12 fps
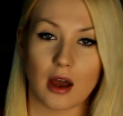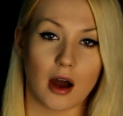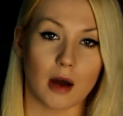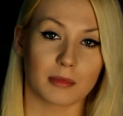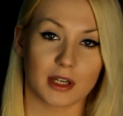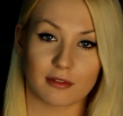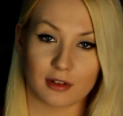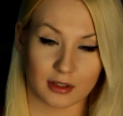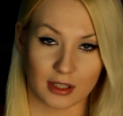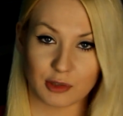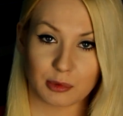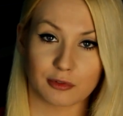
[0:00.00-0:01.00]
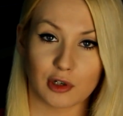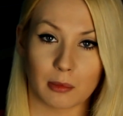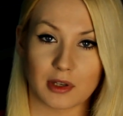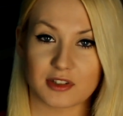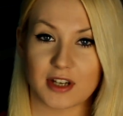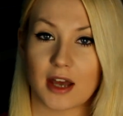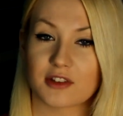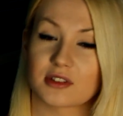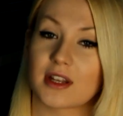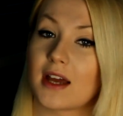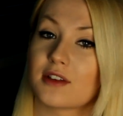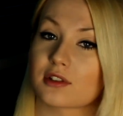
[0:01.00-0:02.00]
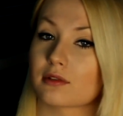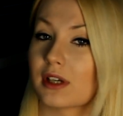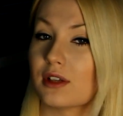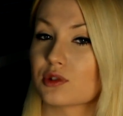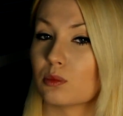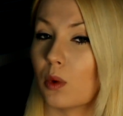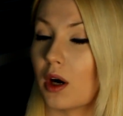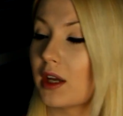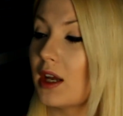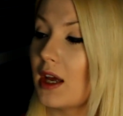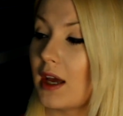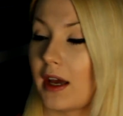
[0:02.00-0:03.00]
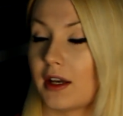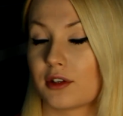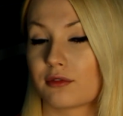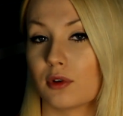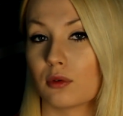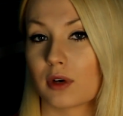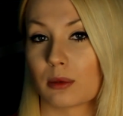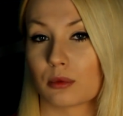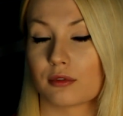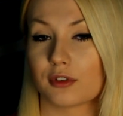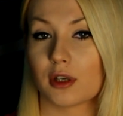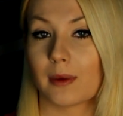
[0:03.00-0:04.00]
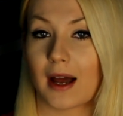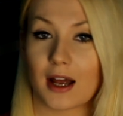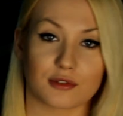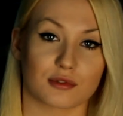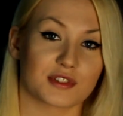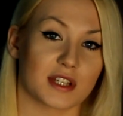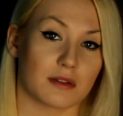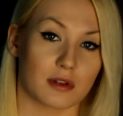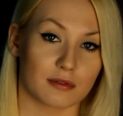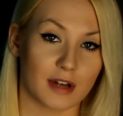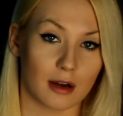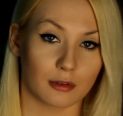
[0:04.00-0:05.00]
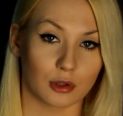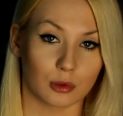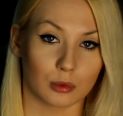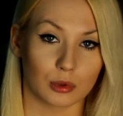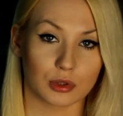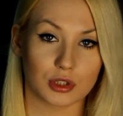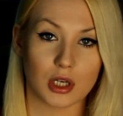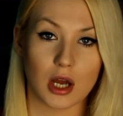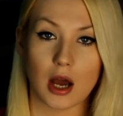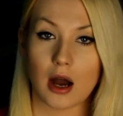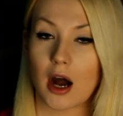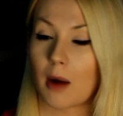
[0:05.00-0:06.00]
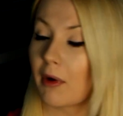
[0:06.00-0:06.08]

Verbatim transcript: um, given its performance test, and that is the reason why in its full written review it has received the Value Award. Um,